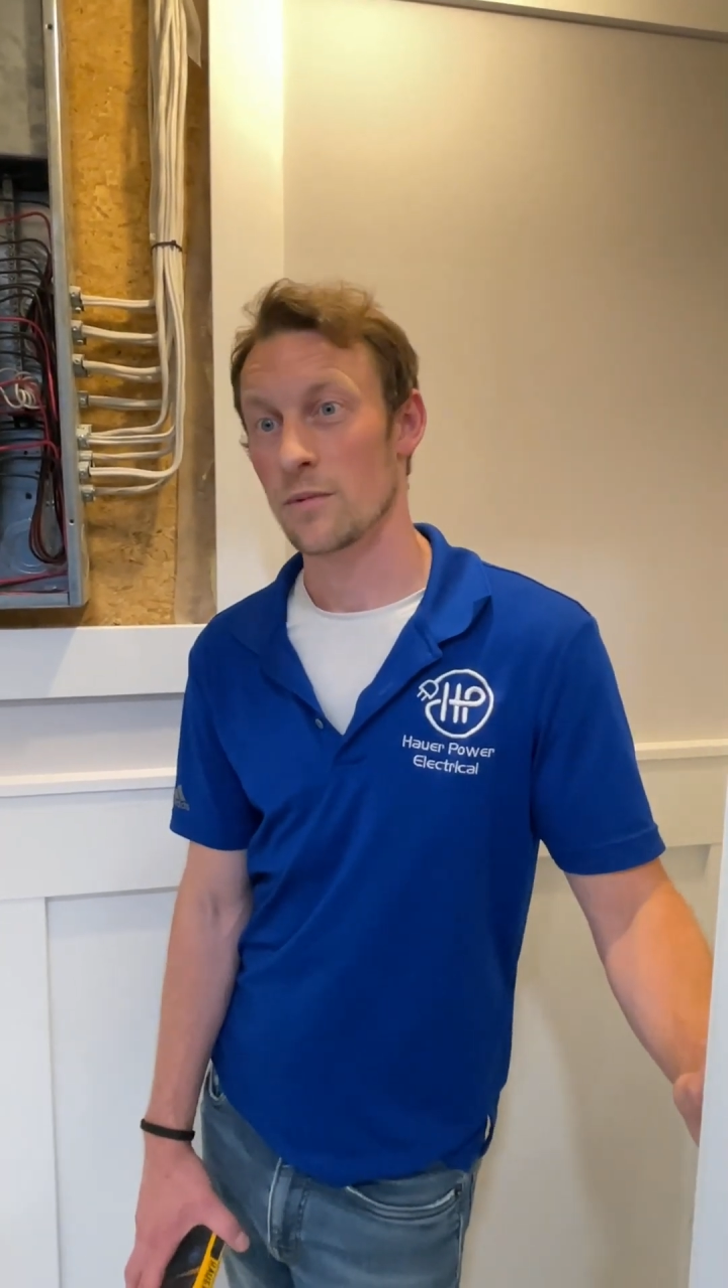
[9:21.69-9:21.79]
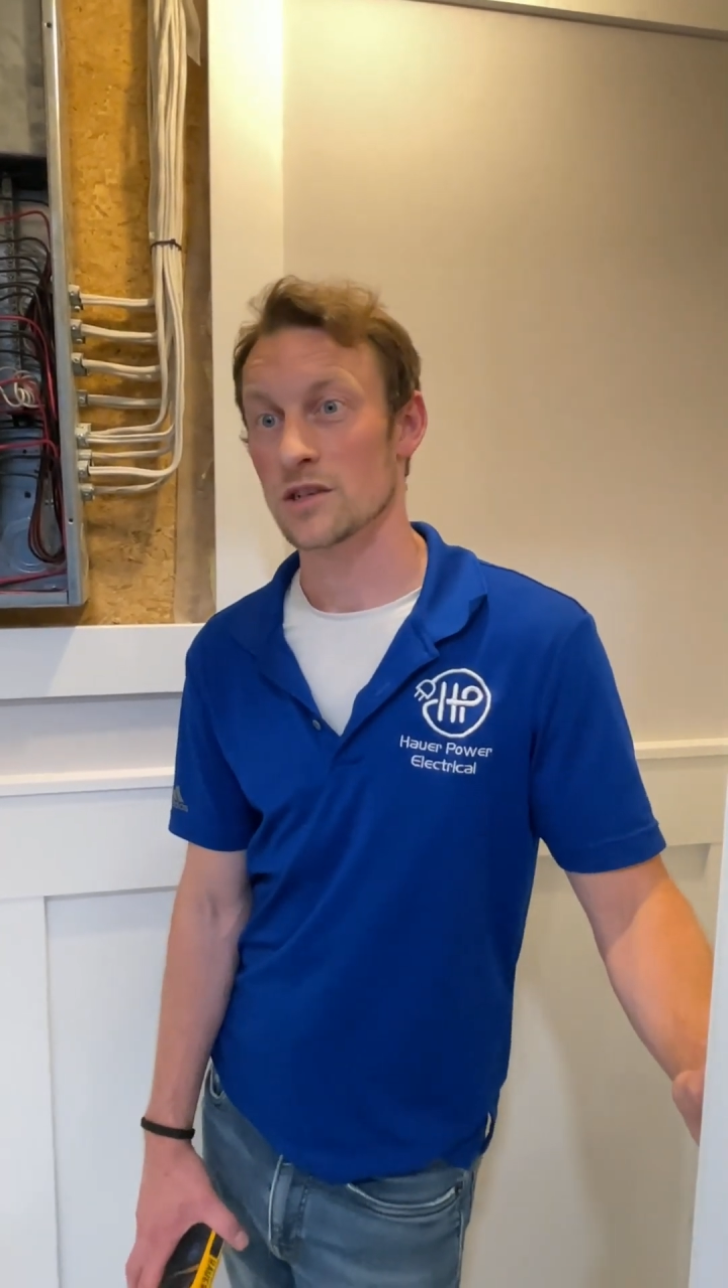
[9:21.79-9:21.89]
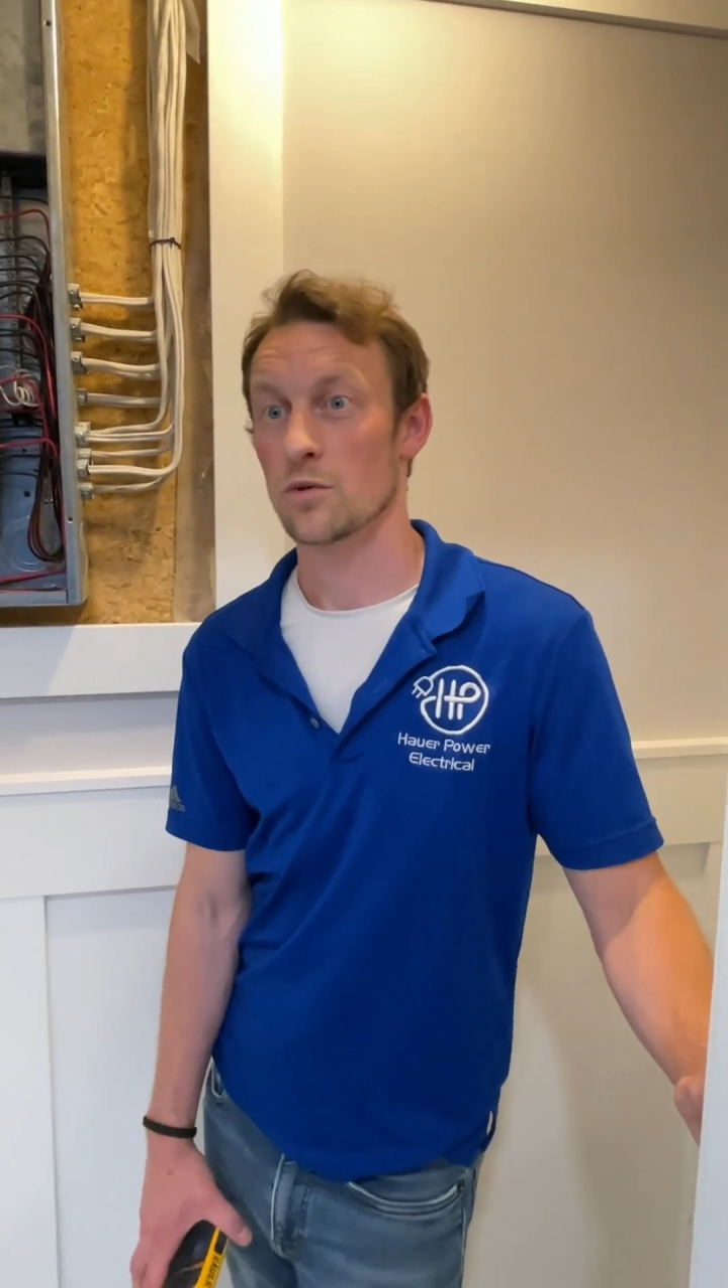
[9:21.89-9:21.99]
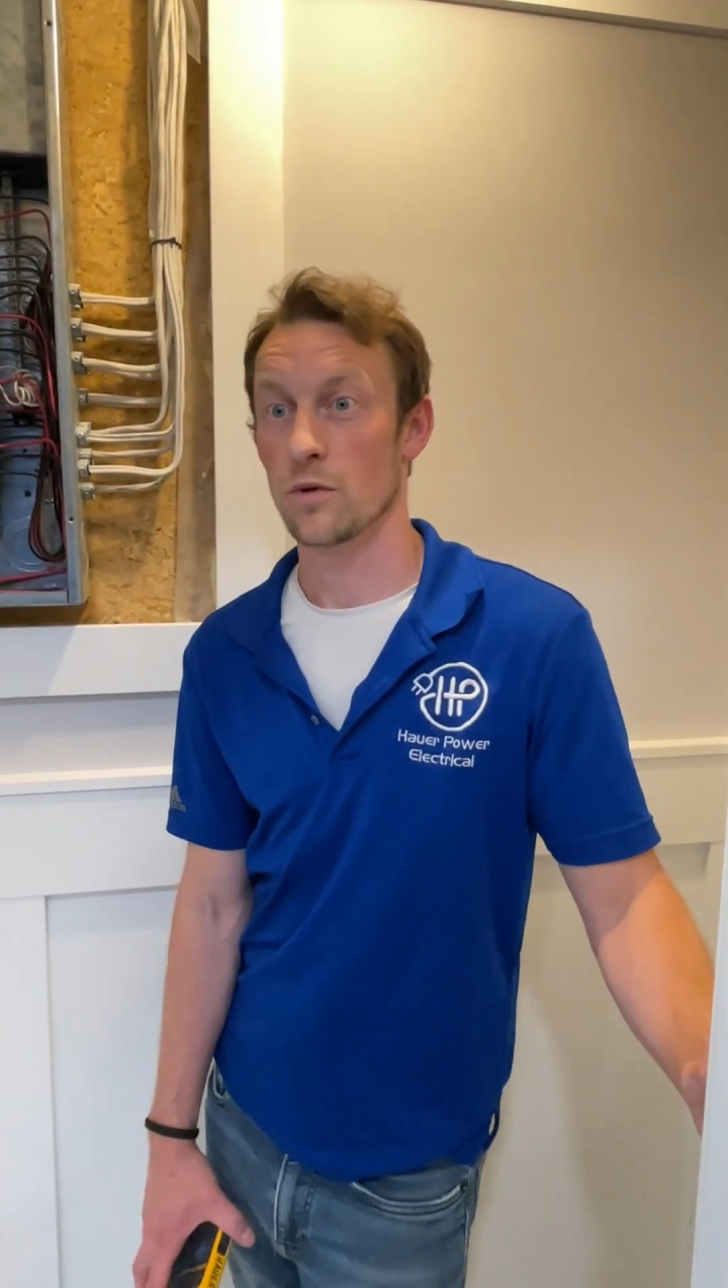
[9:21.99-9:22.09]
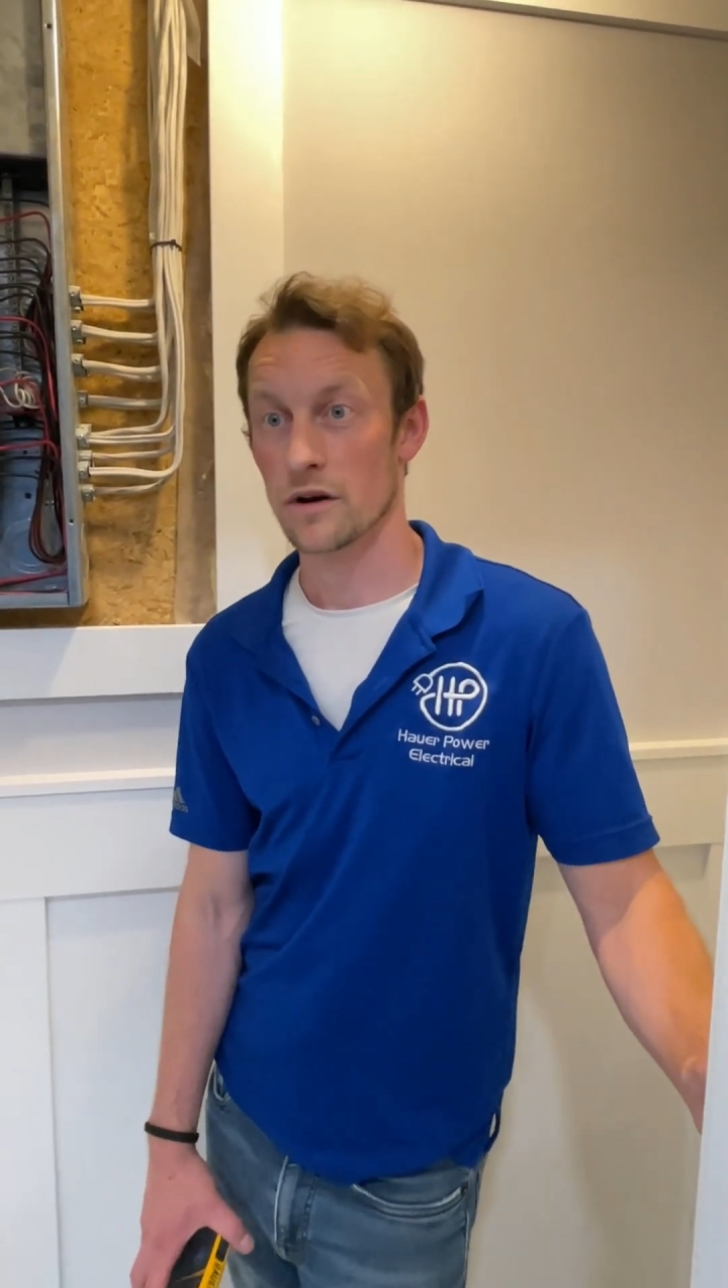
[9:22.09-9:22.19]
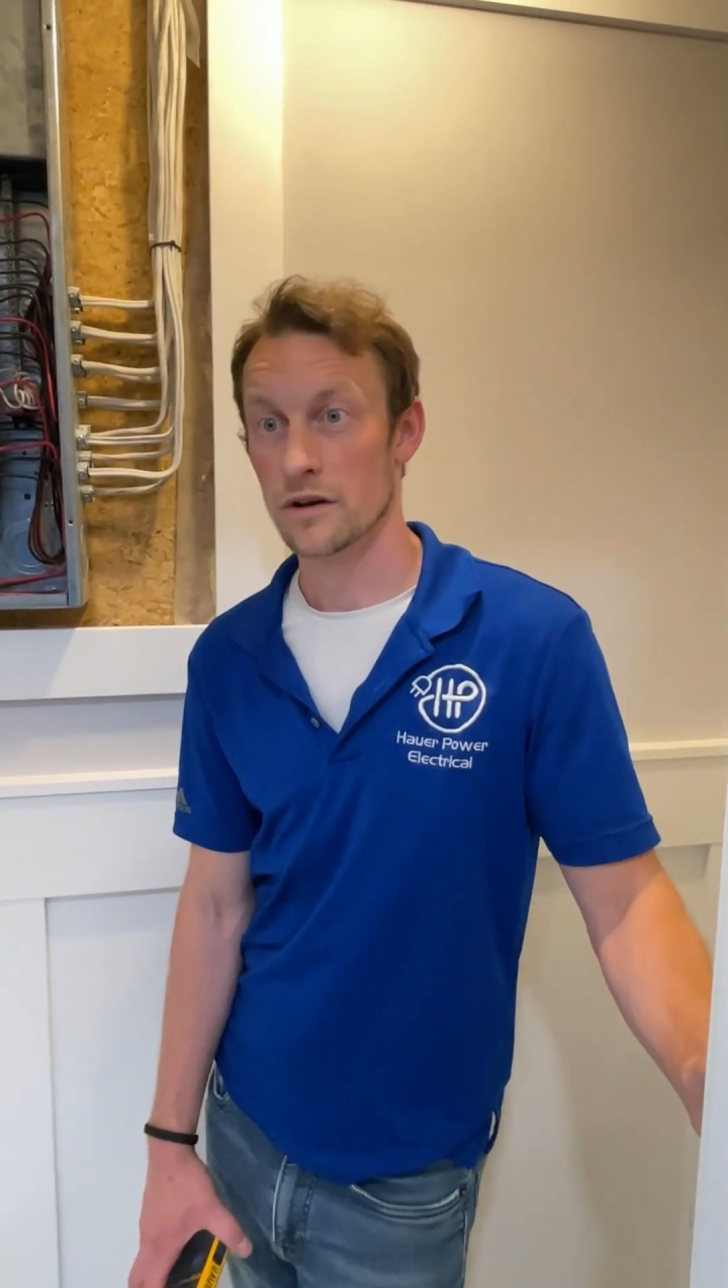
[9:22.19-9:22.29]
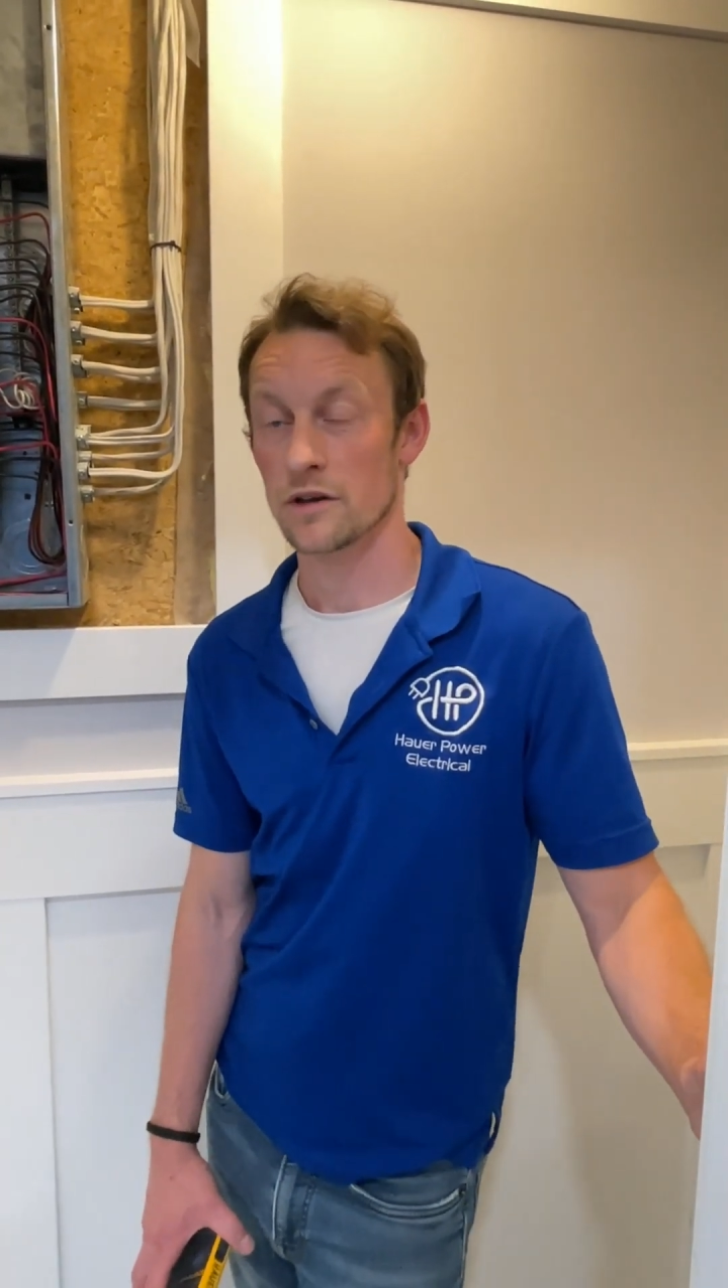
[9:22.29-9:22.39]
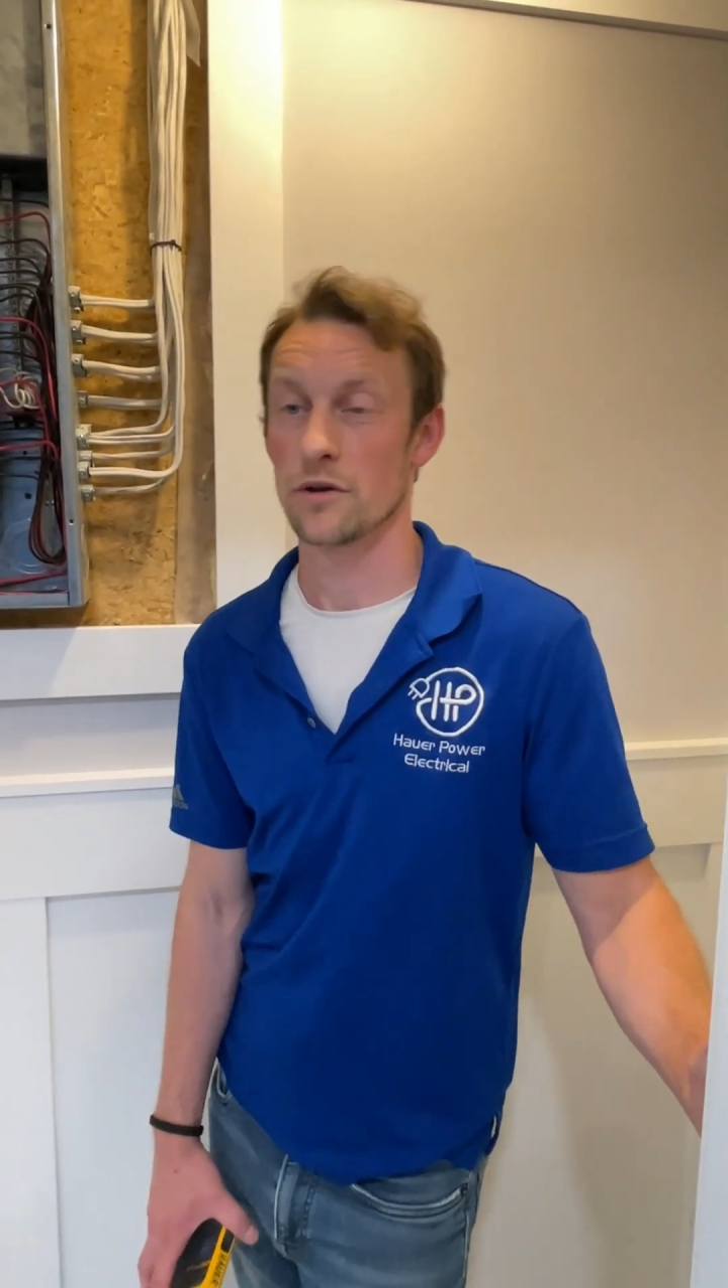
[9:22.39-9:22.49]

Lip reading: much work